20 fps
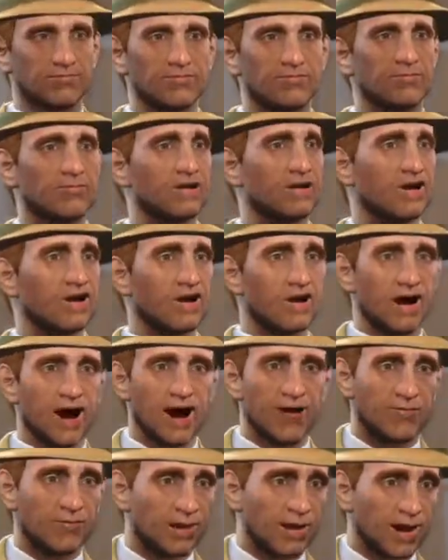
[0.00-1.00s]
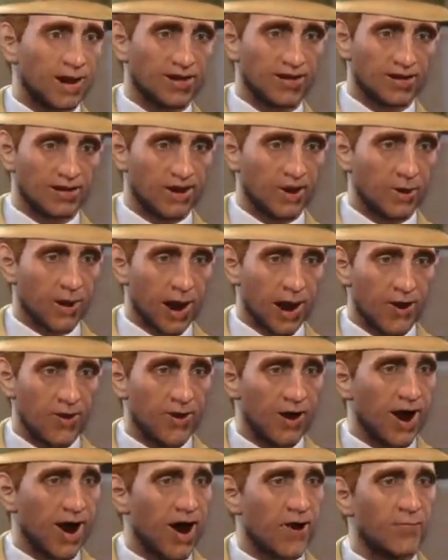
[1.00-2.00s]
You can't begin to know how
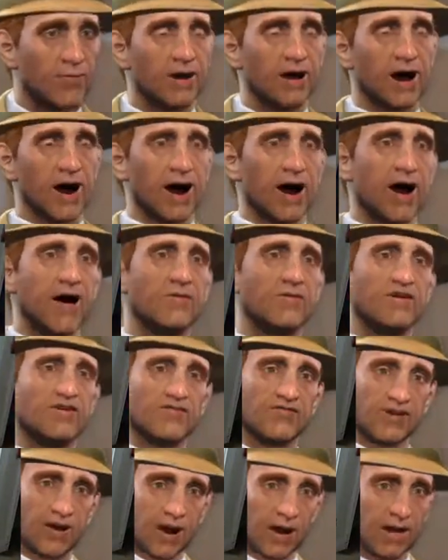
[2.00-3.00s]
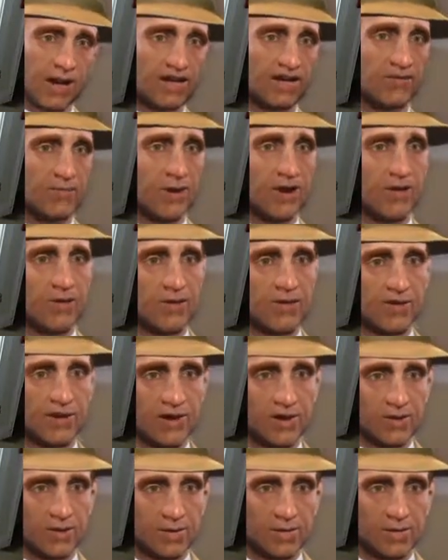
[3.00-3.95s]
happy I am to finally speak with you.